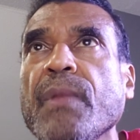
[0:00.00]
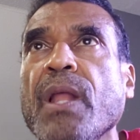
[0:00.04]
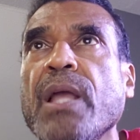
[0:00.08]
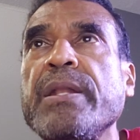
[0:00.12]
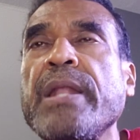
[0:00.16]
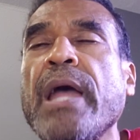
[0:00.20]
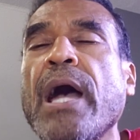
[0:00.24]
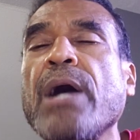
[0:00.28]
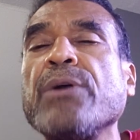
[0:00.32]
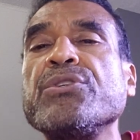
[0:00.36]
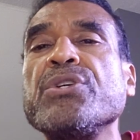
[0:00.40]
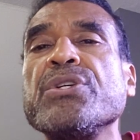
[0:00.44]

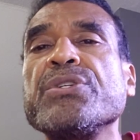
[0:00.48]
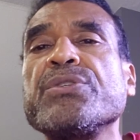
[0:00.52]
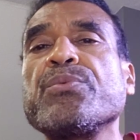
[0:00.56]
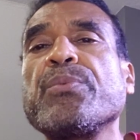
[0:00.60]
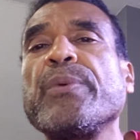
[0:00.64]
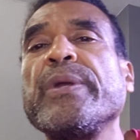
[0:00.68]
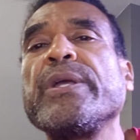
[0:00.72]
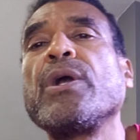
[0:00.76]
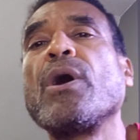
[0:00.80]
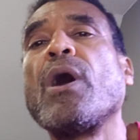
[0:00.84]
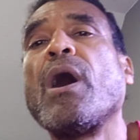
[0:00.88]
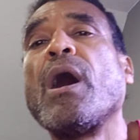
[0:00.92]
Now, just
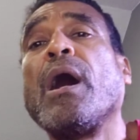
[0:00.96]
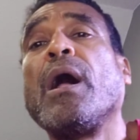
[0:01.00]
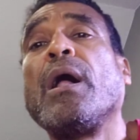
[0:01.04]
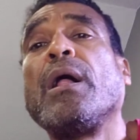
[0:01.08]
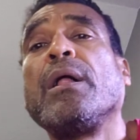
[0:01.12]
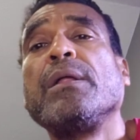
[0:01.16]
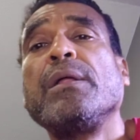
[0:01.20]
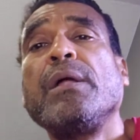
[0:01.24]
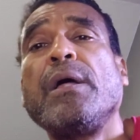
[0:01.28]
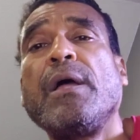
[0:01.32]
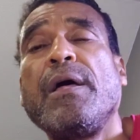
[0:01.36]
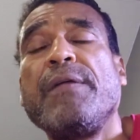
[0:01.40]

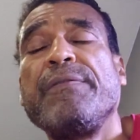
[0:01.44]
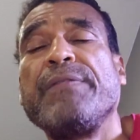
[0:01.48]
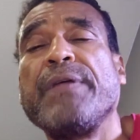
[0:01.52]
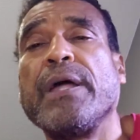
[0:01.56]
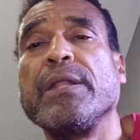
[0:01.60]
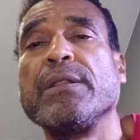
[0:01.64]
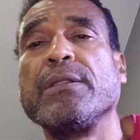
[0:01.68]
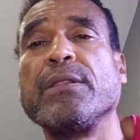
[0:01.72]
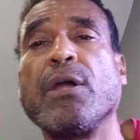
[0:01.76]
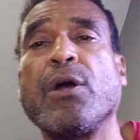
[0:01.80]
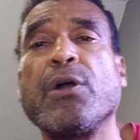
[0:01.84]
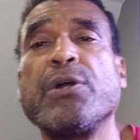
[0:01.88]
recall
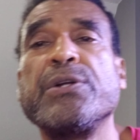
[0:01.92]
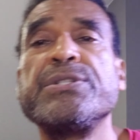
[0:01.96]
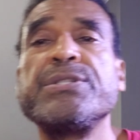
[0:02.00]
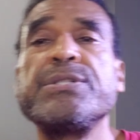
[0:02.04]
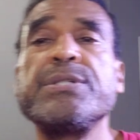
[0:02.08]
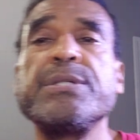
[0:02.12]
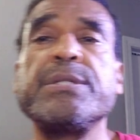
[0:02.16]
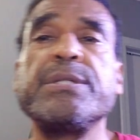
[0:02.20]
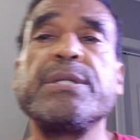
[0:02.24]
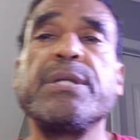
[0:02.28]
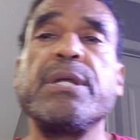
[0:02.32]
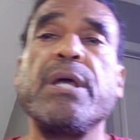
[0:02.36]
that
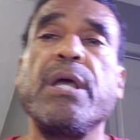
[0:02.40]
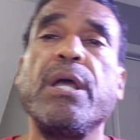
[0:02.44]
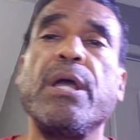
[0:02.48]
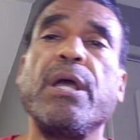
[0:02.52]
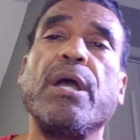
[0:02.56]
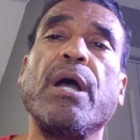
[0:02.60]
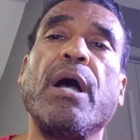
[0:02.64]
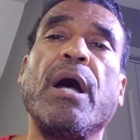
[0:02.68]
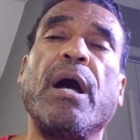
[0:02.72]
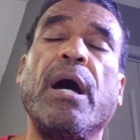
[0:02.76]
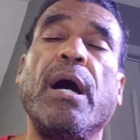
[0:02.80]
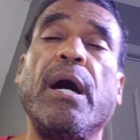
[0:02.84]
Larson,
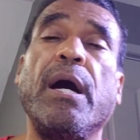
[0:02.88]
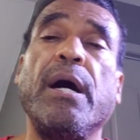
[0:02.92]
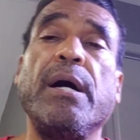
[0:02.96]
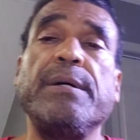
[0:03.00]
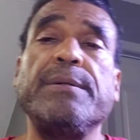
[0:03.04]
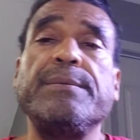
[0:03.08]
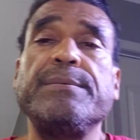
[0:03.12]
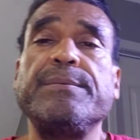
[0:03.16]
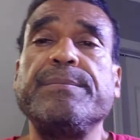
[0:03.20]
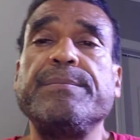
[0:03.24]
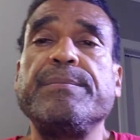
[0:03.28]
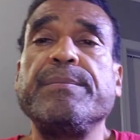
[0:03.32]

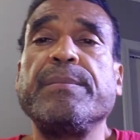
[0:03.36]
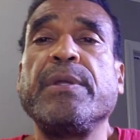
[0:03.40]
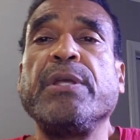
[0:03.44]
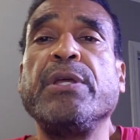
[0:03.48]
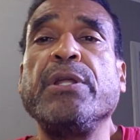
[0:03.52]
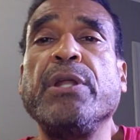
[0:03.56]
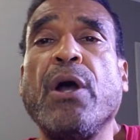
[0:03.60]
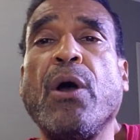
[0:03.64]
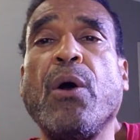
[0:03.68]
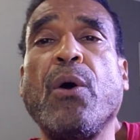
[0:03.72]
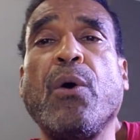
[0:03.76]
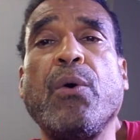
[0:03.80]
uh,
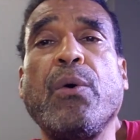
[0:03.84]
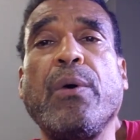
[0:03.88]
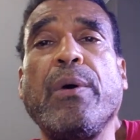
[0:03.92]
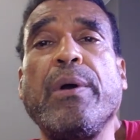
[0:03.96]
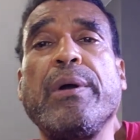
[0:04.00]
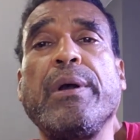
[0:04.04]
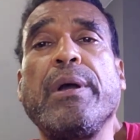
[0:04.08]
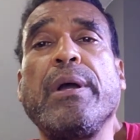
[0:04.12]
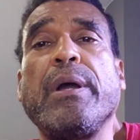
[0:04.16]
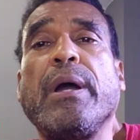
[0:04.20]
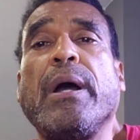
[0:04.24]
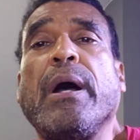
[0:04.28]
you know,
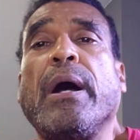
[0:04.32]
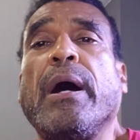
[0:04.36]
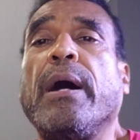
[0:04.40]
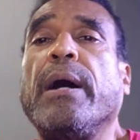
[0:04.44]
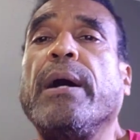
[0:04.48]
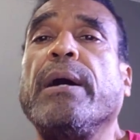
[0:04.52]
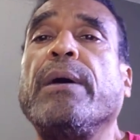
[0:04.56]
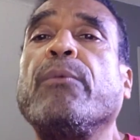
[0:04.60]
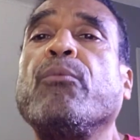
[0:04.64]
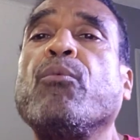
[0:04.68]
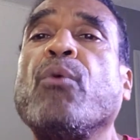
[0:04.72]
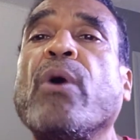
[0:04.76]

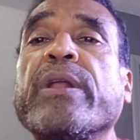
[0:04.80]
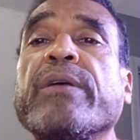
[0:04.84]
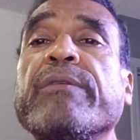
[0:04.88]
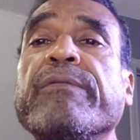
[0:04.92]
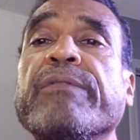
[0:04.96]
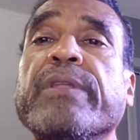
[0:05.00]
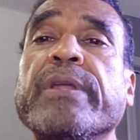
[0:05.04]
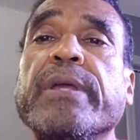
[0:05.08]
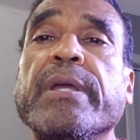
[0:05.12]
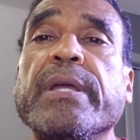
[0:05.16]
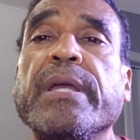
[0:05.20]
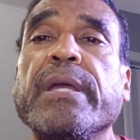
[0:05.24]
uh, one
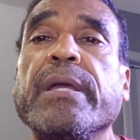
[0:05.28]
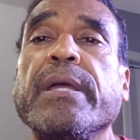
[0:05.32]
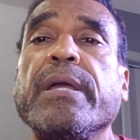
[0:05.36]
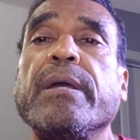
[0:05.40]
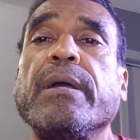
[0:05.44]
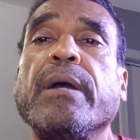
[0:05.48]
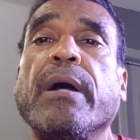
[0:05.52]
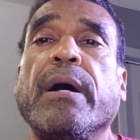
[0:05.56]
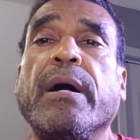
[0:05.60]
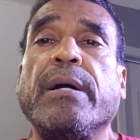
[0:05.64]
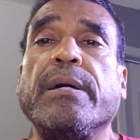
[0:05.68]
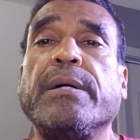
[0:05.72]
of the
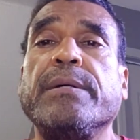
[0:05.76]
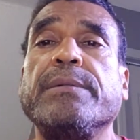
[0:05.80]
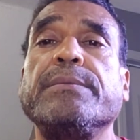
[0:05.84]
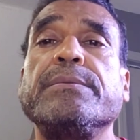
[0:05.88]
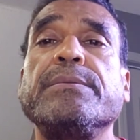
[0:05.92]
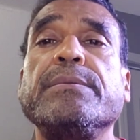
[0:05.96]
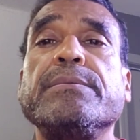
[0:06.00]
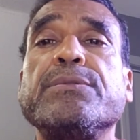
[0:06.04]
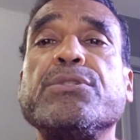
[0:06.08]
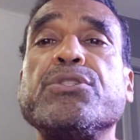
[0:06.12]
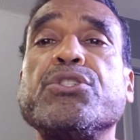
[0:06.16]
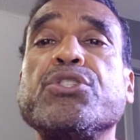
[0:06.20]
uh,
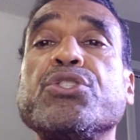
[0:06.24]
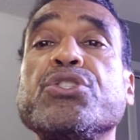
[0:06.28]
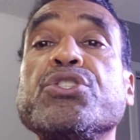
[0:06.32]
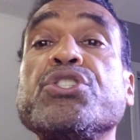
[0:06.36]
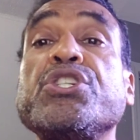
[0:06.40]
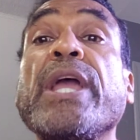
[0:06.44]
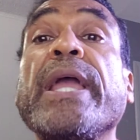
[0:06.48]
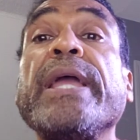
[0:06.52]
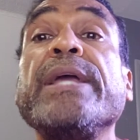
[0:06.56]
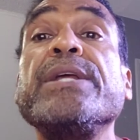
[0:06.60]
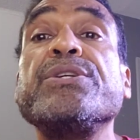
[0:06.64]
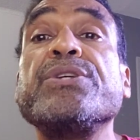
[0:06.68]

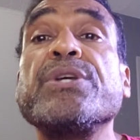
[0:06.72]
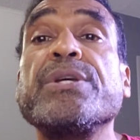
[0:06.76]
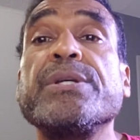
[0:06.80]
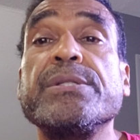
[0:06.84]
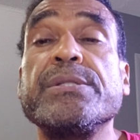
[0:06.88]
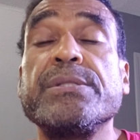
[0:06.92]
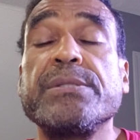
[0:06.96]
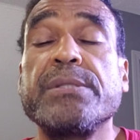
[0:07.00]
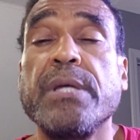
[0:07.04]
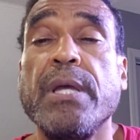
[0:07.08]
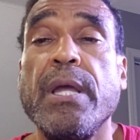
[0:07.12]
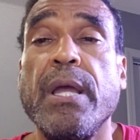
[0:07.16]

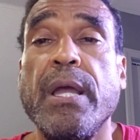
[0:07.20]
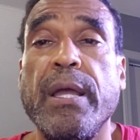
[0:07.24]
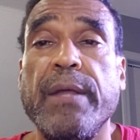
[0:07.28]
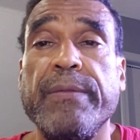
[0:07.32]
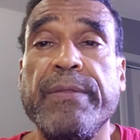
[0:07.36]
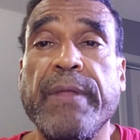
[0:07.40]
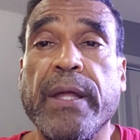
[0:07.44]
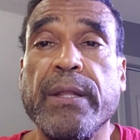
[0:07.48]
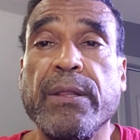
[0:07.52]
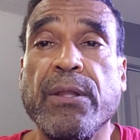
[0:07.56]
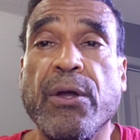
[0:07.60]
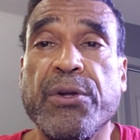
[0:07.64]
changes
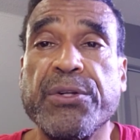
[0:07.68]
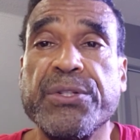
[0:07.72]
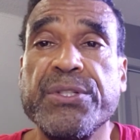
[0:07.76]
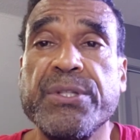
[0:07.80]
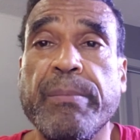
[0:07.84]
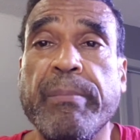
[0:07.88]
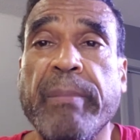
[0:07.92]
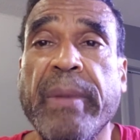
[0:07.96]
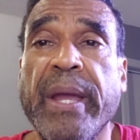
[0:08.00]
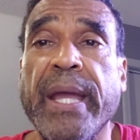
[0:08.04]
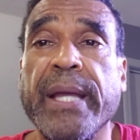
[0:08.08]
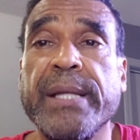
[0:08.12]
that
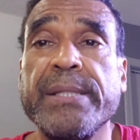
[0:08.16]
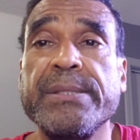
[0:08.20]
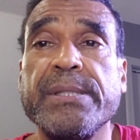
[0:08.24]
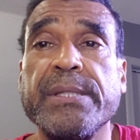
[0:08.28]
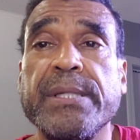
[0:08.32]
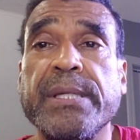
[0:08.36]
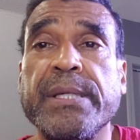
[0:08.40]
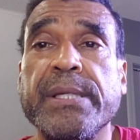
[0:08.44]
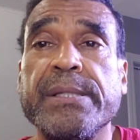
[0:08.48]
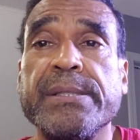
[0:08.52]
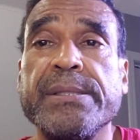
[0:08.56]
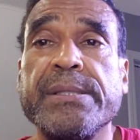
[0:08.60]
Larson makes
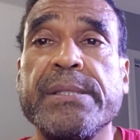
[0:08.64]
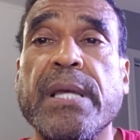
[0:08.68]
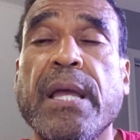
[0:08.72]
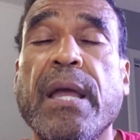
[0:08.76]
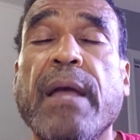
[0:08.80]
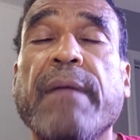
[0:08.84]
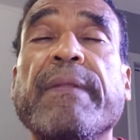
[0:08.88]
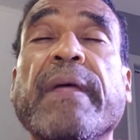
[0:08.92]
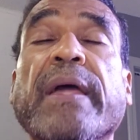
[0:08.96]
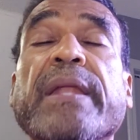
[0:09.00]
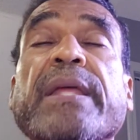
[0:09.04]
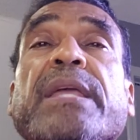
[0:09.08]
is
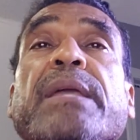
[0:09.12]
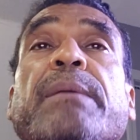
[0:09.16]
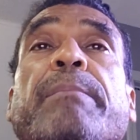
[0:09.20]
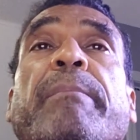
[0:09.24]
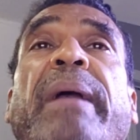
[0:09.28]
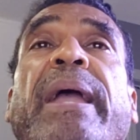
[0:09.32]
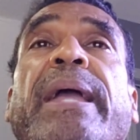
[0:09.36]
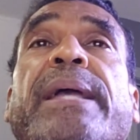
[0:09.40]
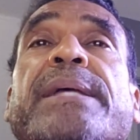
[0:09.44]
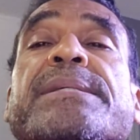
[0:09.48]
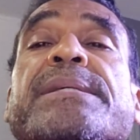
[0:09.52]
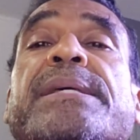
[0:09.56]
that he
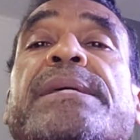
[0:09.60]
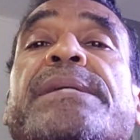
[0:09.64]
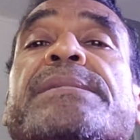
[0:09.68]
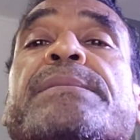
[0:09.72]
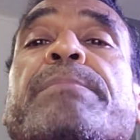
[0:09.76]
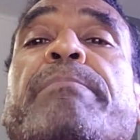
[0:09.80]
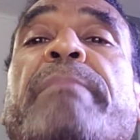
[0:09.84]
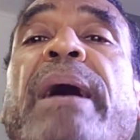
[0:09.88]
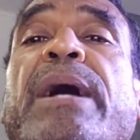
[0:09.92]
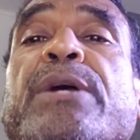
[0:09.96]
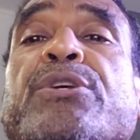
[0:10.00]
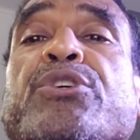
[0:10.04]
makes
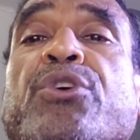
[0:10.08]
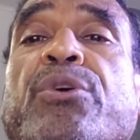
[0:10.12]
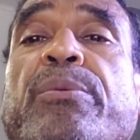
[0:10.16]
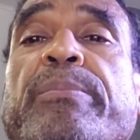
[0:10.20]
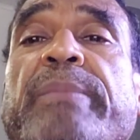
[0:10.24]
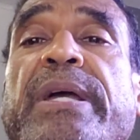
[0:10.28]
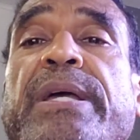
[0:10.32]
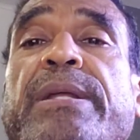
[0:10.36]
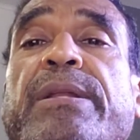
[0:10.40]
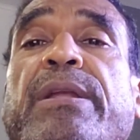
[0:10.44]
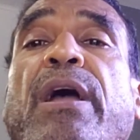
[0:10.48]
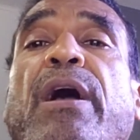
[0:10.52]
his
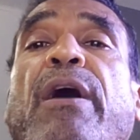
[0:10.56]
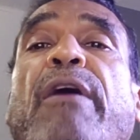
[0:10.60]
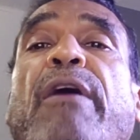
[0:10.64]
measurement